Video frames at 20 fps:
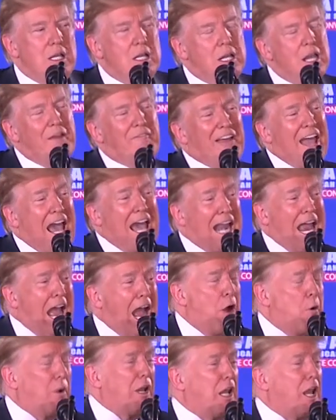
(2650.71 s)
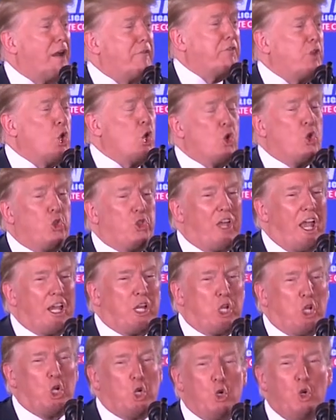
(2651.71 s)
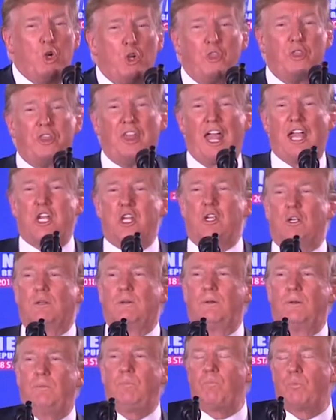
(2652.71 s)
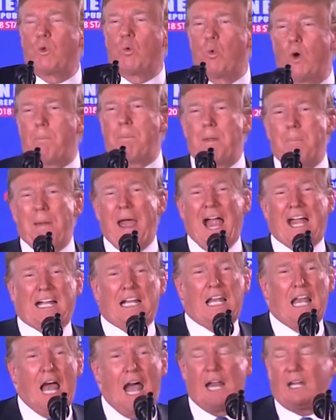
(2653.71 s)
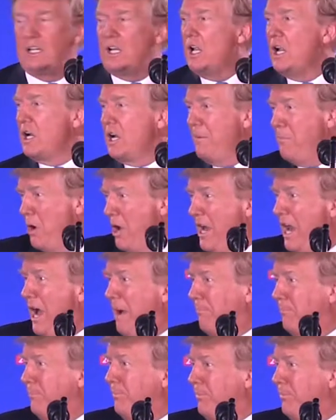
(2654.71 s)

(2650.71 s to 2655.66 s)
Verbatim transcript: Nevada, we love you. Thank you. Thank you. We'll be back a lot. Come on up.